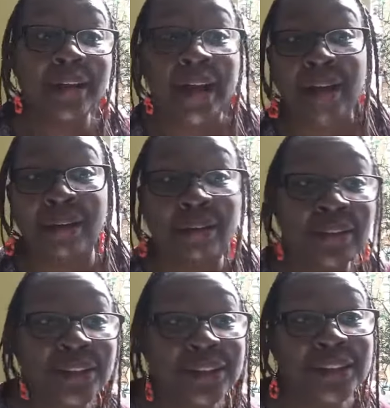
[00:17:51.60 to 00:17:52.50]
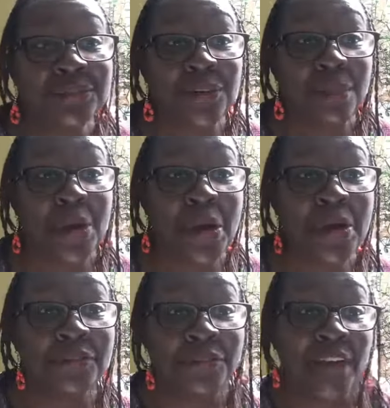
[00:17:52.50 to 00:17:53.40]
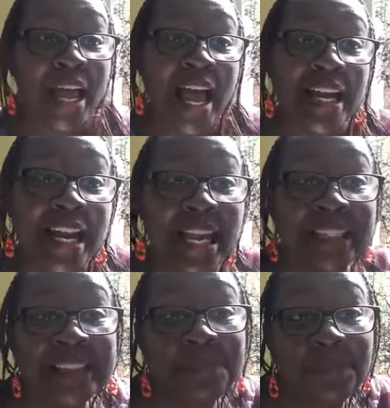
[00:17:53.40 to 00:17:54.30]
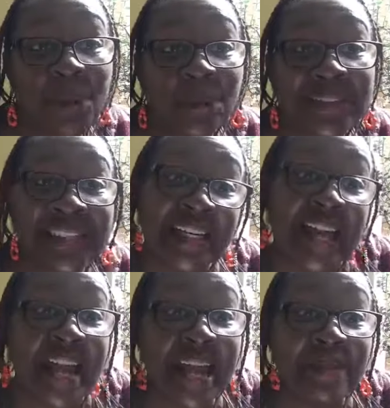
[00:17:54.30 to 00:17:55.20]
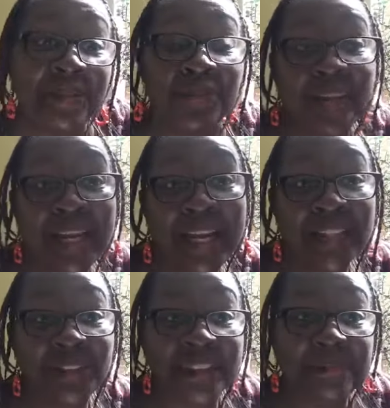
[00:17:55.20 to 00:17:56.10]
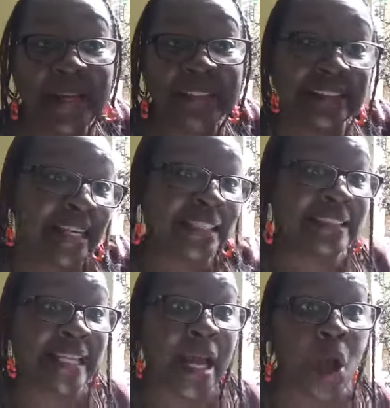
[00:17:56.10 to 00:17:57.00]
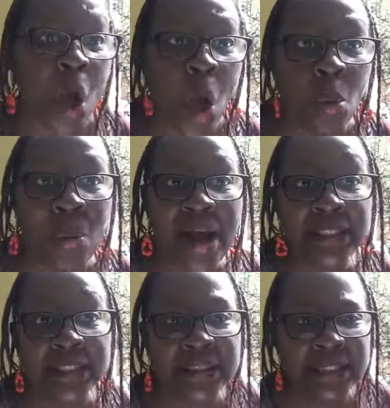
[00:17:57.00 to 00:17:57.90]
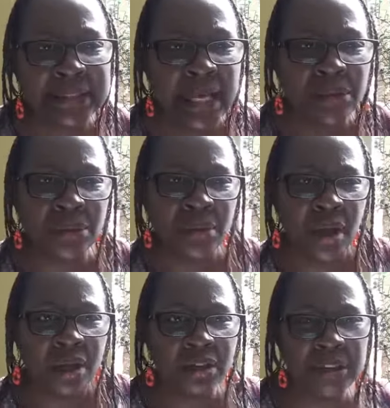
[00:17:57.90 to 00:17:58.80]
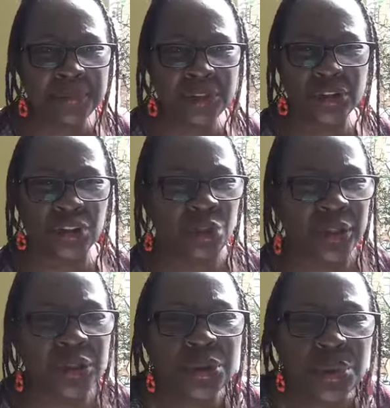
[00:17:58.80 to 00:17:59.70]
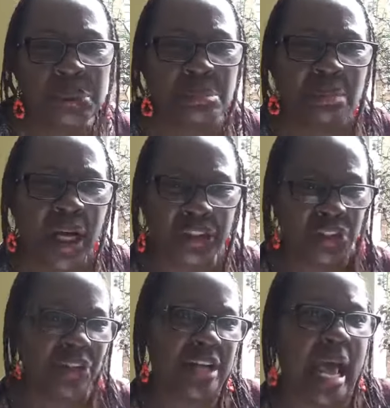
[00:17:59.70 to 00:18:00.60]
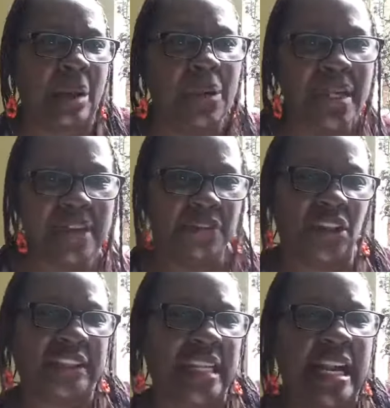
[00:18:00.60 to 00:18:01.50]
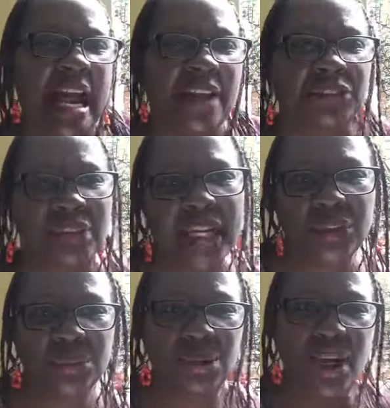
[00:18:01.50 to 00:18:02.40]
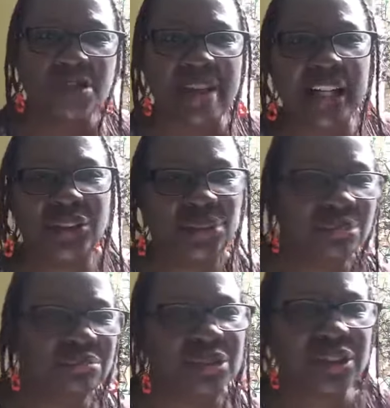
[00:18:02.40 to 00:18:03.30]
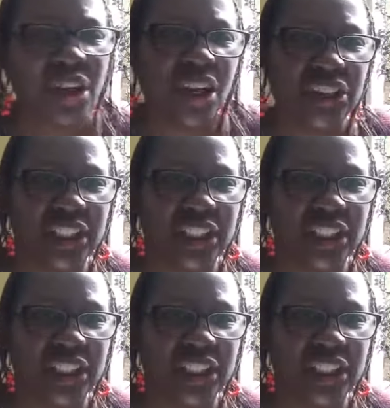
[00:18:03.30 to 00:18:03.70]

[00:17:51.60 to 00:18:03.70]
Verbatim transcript: that launches from Earth and then explodes in the air before they get to space, then it's like, oh, wow, didn't I tell you? Those people are just doing too much. Look now. They've lost their life trying to trying to search